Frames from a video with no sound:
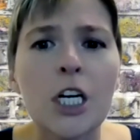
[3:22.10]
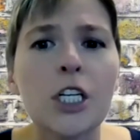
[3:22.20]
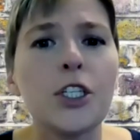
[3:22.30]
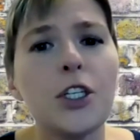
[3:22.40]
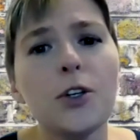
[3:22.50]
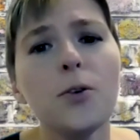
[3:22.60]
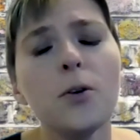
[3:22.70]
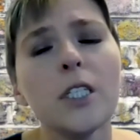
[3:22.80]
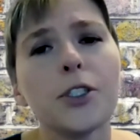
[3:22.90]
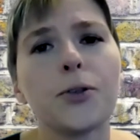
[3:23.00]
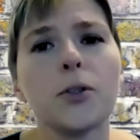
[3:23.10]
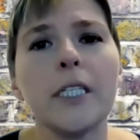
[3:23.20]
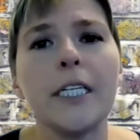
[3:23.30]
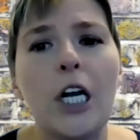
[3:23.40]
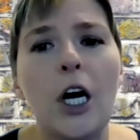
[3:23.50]
Do you
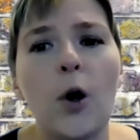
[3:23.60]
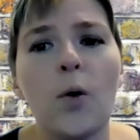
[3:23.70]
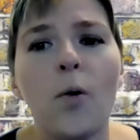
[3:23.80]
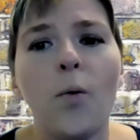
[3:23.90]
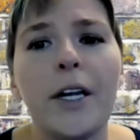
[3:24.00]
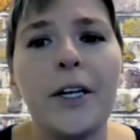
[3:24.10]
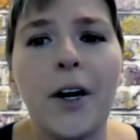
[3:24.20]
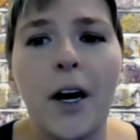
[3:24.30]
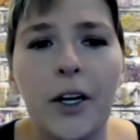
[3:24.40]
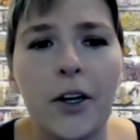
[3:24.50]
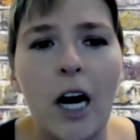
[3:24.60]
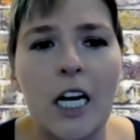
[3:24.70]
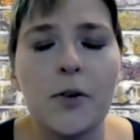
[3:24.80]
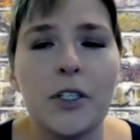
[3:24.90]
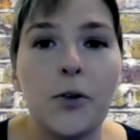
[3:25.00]
truly know what your
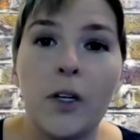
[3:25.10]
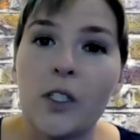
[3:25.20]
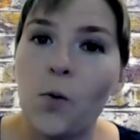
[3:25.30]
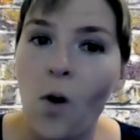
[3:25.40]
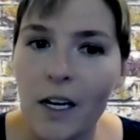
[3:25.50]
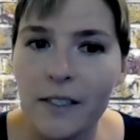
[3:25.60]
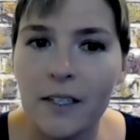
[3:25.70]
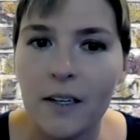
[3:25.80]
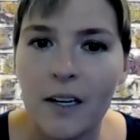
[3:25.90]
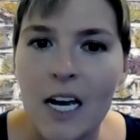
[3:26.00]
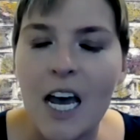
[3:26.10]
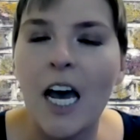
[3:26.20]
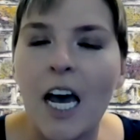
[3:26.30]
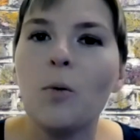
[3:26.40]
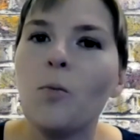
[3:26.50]
undergraduate students want?
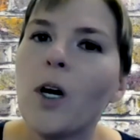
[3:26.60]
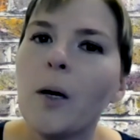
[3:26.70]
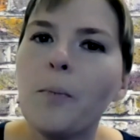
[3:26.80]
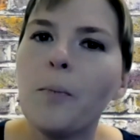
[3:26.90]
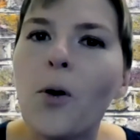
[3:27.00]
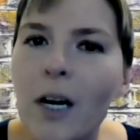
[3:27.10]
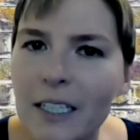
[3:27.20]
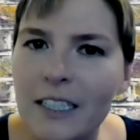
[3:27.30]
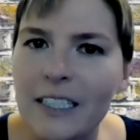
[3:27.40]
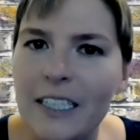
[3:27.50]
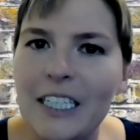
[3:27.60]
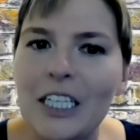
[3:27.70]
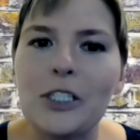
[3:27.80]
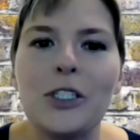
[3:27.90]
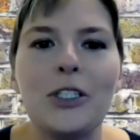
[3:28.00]
And more importantly,
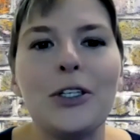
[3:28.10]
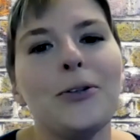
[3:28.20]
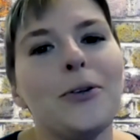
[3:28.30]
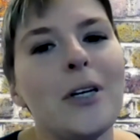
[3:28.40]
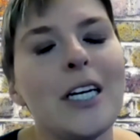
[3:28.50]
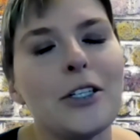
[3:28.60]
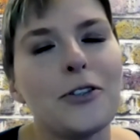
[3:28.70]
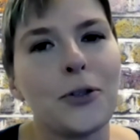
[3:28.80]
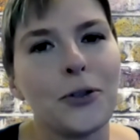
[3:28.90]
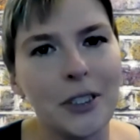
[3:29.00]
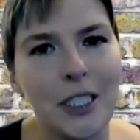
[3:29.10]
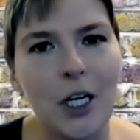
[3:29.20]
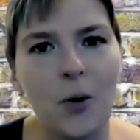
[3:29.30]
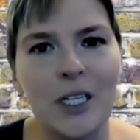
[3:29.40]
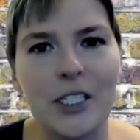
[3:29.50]
do you truly
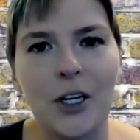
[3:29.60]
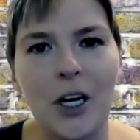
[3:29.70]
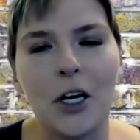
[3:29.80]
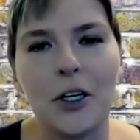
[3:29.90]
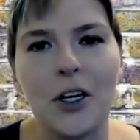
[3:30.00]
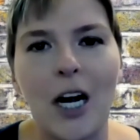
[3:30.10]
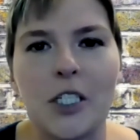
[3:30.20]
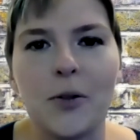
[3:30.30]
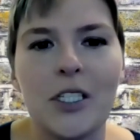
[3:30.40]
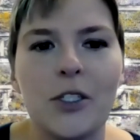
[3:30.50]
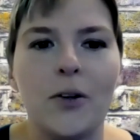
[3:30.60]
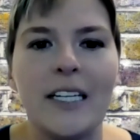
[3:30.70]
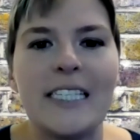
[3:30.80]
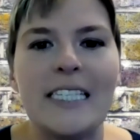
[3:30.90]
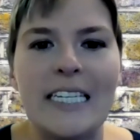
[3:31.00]
know what your undergraduate
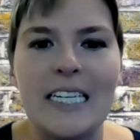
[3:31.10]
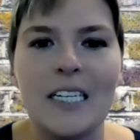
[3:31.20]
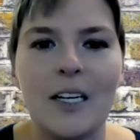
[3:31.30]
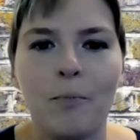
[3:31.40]
students need?